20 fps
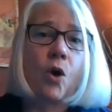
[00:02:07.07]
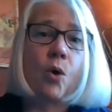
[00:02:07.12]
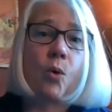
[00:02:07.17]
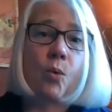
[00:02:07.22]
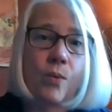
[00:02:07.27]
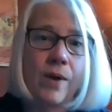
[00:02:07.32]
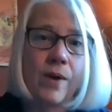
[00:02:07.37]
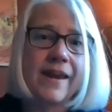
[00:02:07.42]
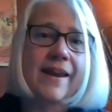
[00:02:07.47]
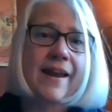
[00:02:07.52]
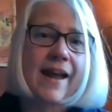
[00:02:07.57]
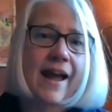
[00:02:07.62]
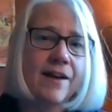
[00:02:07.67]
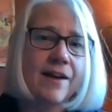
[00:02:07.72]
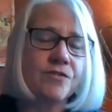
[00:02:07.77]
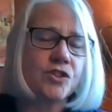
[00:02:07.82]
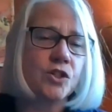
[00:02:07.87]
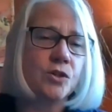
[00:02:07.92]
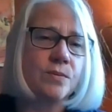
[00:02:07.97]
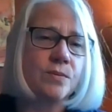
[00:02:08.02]
We
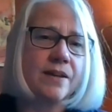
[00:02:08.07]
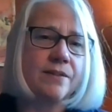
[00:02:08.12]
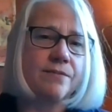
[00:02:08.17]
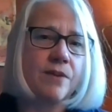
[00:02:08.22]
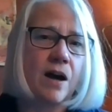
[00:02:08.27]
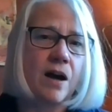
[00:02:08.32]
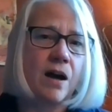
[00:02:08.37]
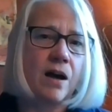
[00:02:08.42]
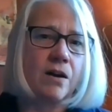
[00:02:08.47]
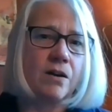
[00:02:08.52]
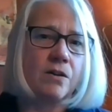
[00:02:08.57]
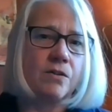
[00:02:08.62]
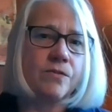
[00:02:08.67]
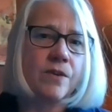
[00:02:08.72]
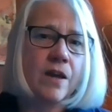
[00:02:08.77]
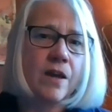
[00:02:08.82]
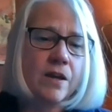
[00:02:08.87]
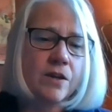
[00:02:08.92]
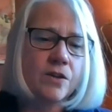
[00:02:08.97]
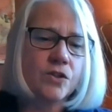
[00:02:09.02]
have to evolve
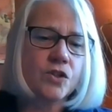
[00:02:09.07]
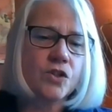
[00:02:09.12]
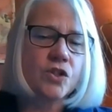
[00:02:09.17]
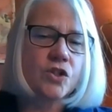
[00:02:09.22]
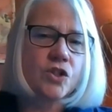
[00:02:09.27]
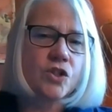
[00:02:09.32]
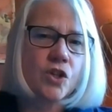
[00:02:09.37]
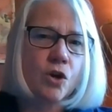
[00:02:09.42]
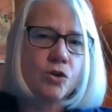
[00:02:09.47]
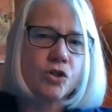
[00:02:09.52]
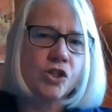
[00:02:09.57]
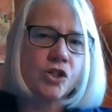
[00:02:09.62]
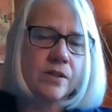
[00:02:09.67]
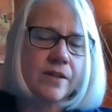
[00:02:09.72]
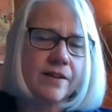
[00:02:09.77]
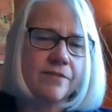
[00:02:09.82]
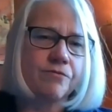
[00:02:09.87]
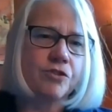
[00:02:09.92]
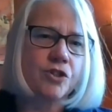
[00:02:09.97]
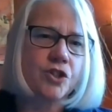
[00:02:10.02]
social
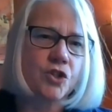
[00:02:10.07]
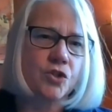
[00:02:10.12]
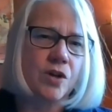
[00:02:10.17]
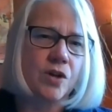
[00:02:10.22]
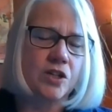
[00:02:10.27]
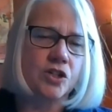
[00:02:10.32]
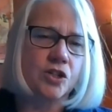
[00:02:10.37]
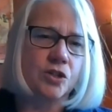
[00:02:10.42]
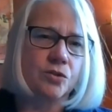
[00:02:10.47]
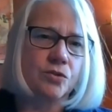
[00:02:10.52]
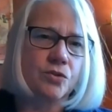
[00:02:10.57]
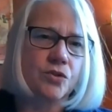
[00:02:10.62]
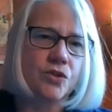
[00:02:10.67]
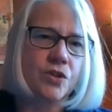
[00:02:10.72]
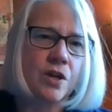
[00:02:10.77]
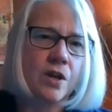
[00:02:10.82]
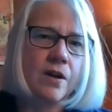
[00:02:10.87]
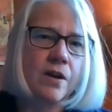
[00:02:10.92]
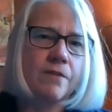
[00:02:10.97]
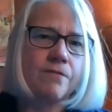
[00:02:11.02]
infrastructures
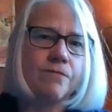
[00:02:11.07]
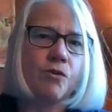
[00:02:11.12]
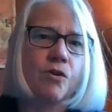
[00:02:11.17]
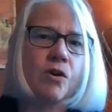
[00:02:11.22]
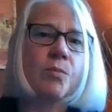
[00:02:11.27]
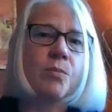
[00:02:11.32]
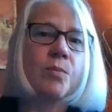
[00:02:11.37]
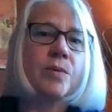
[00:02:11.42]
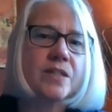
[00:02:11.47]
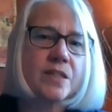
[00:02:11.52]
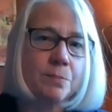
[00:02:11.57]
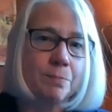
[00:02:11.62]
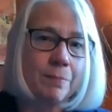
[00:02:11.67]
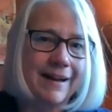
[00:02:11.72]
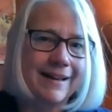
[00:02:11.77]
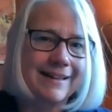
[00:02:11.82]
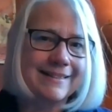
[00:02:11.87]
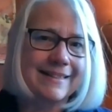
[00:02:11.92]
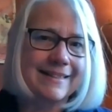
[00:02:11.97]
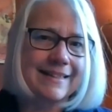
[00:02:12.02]
for
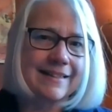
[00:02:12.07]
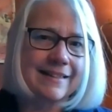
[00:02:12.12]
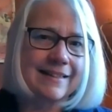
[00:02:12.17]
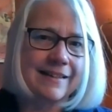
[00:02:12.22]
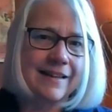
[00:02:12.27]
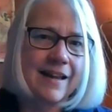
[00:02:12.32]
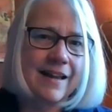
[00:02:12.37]
responding